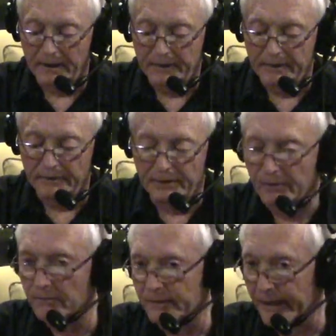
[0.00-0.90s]
You
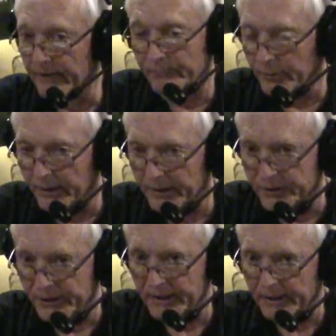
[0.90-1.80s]
don't have Prairie du
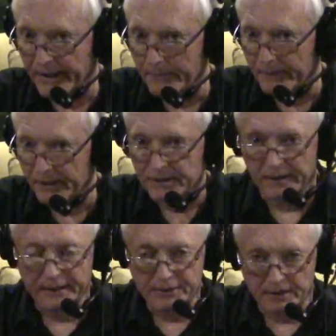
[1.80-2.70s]
Chien in that mix.
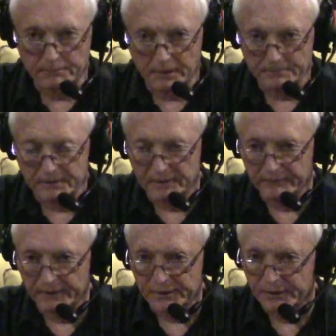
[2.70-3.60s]
They jump up to
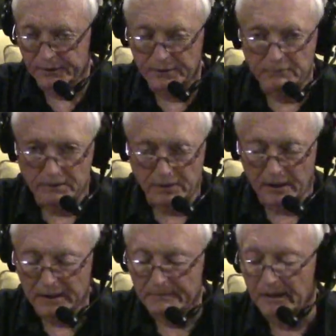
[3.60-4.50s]
Division 2. We'll
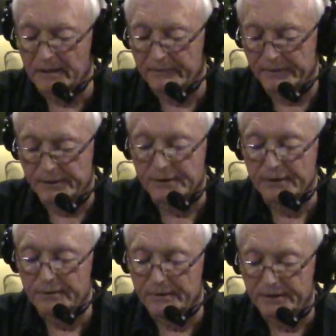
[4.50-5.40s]
talk about Division
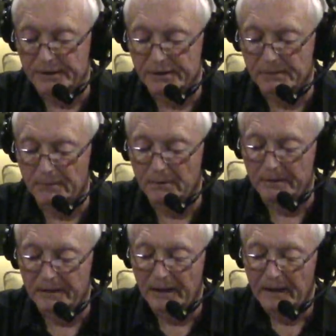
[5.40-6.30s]
2 in just a moment.
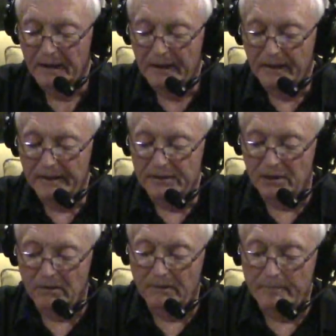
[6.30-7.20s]

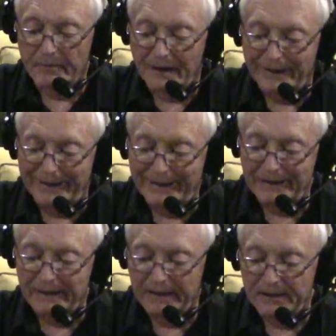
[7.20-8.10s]
So in
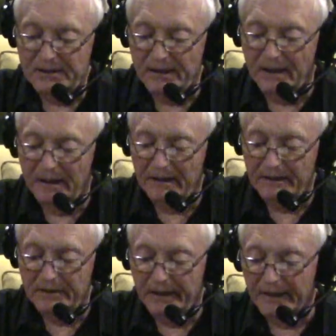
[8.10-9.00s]
this, you
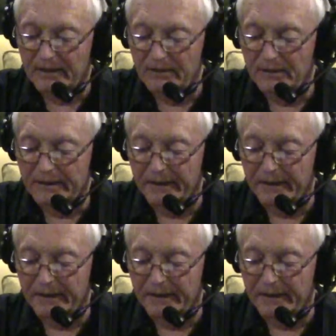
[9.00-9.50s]
take a look.